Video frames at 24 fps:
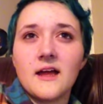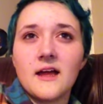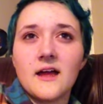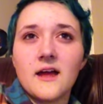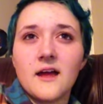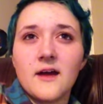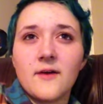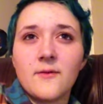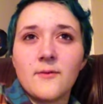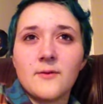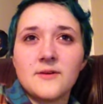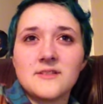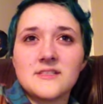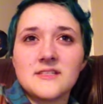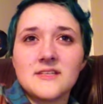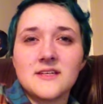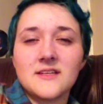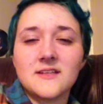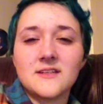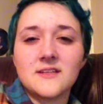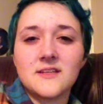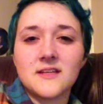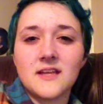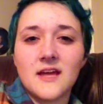I wasn't
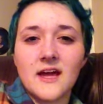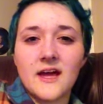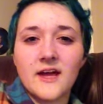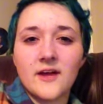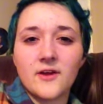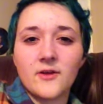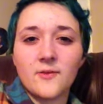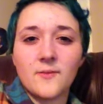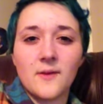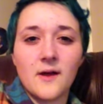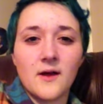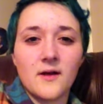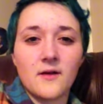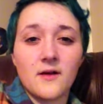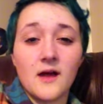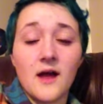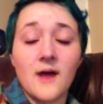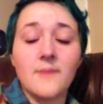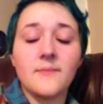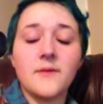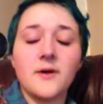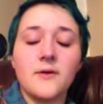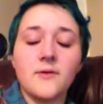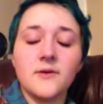in denial about...
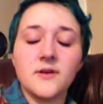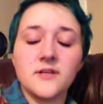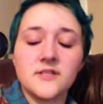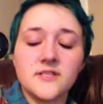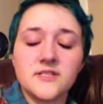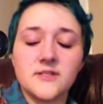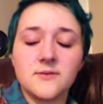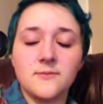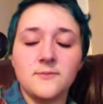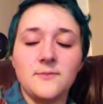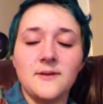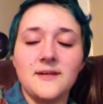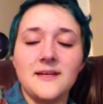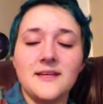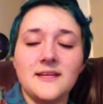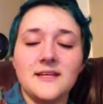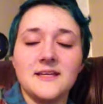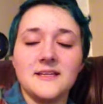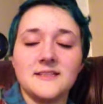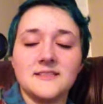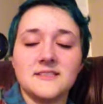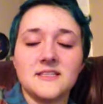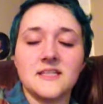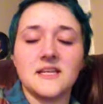I'm not one to be
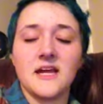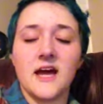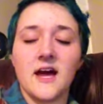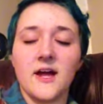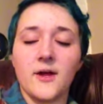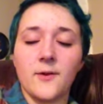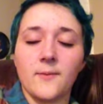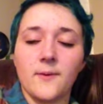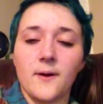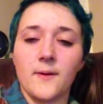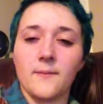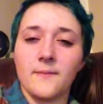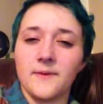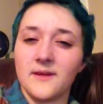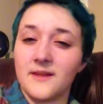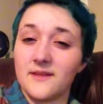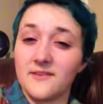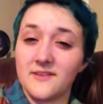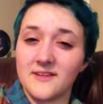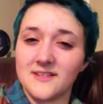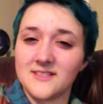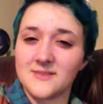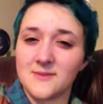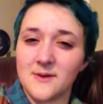in denial about many
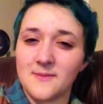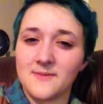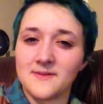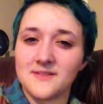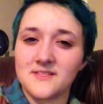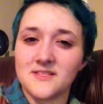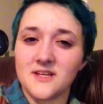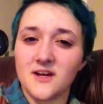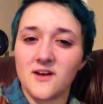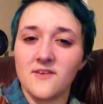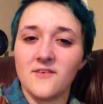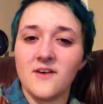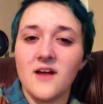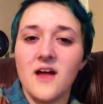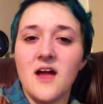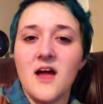things about myself.